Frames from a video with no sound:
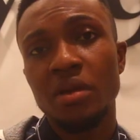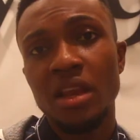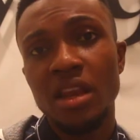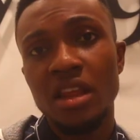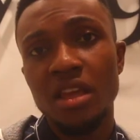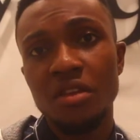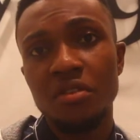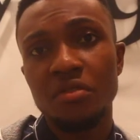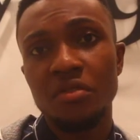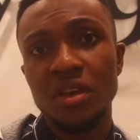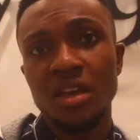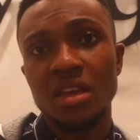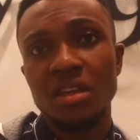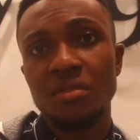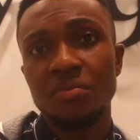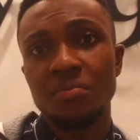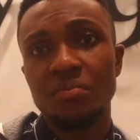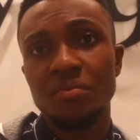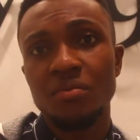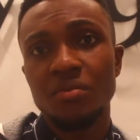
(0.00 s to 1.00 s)
believe
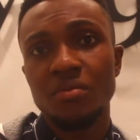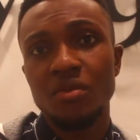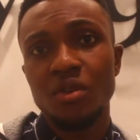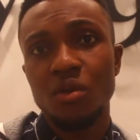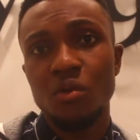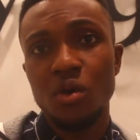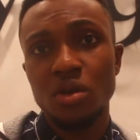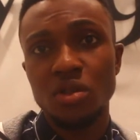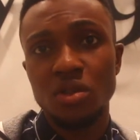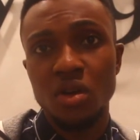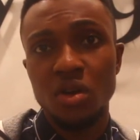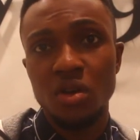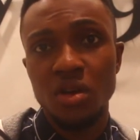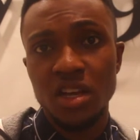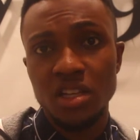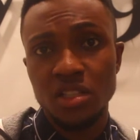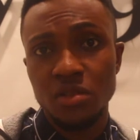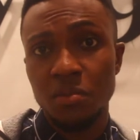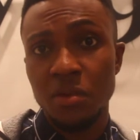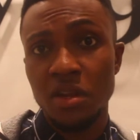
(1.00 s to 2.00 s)
in what God
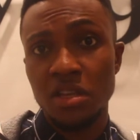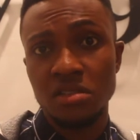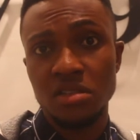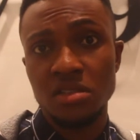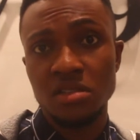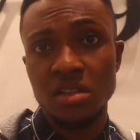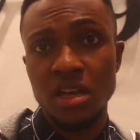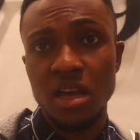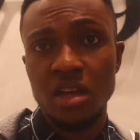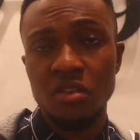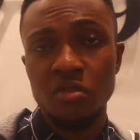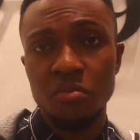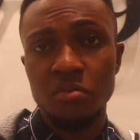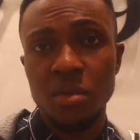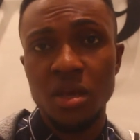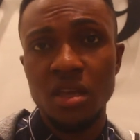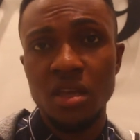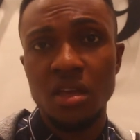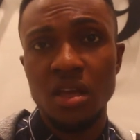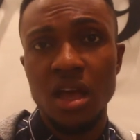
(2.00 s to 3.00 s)
had placed inside of
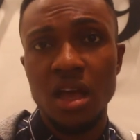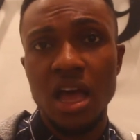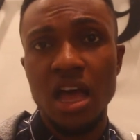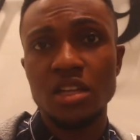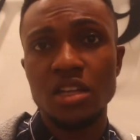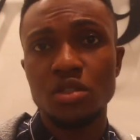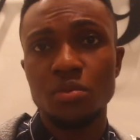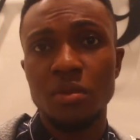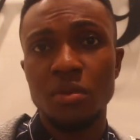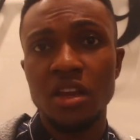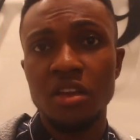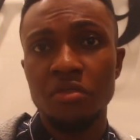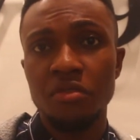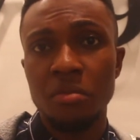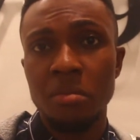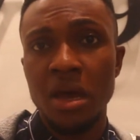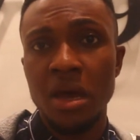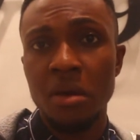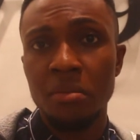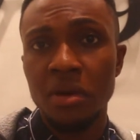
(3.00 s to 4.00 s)
me. I had to believe
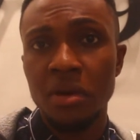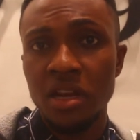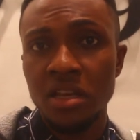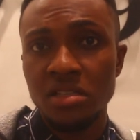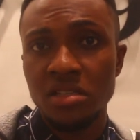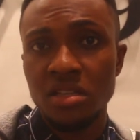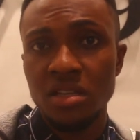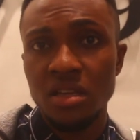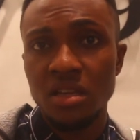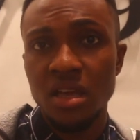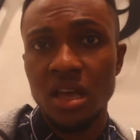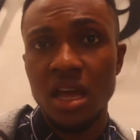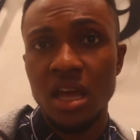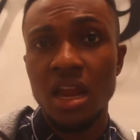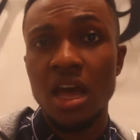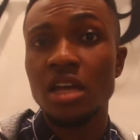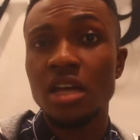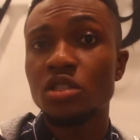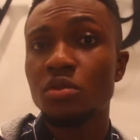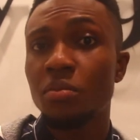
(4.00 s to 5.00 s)
in my ability, and
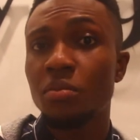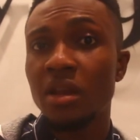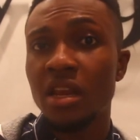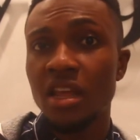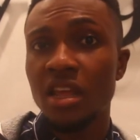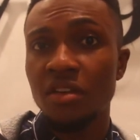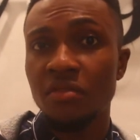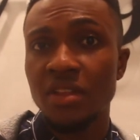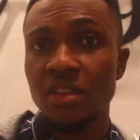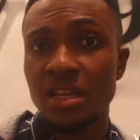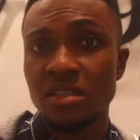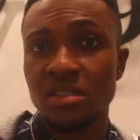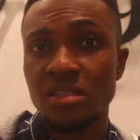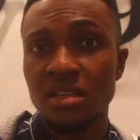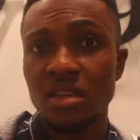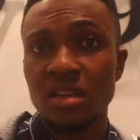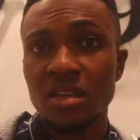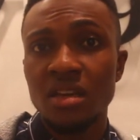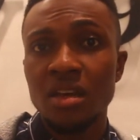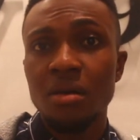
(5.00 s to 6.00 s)
I had to believe that
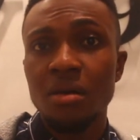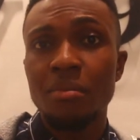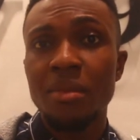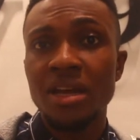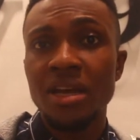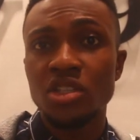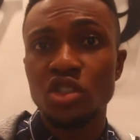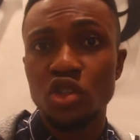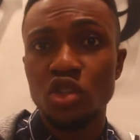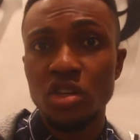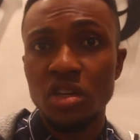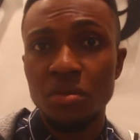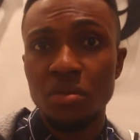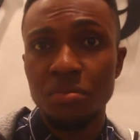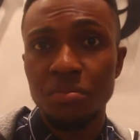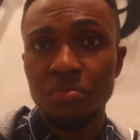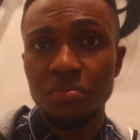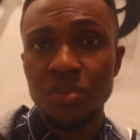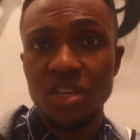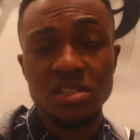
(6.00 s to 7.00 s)
my dream
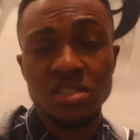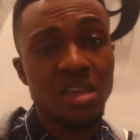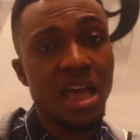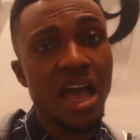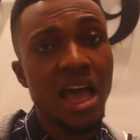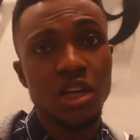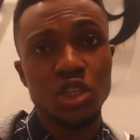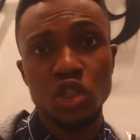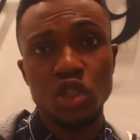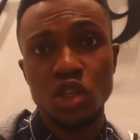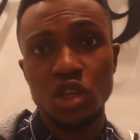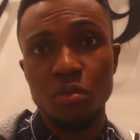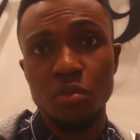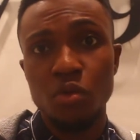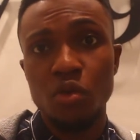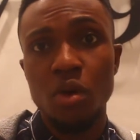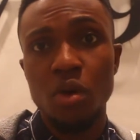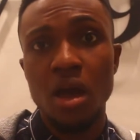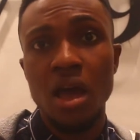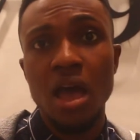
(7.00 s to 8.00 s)
is
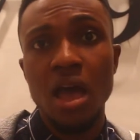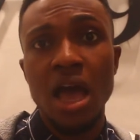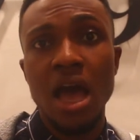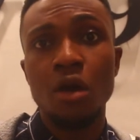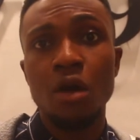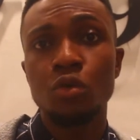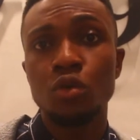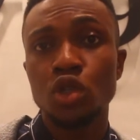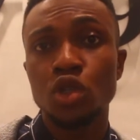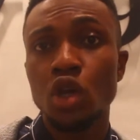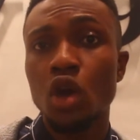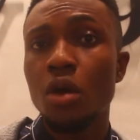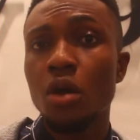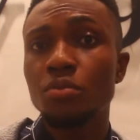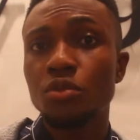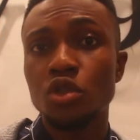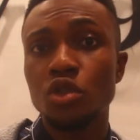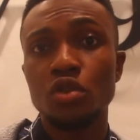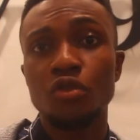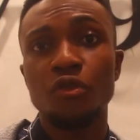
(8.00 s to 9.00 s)
actionable and would come
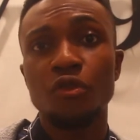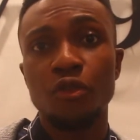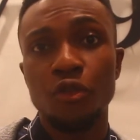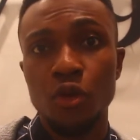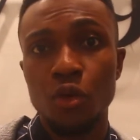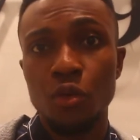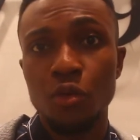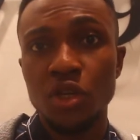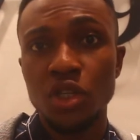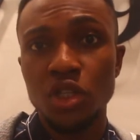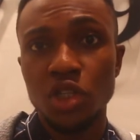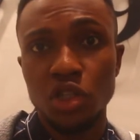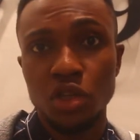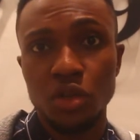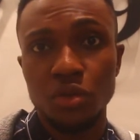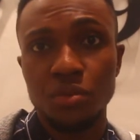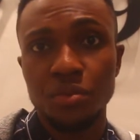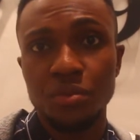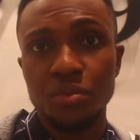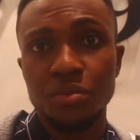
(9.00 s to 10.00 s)
to
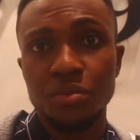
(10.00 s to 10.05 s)
fruition.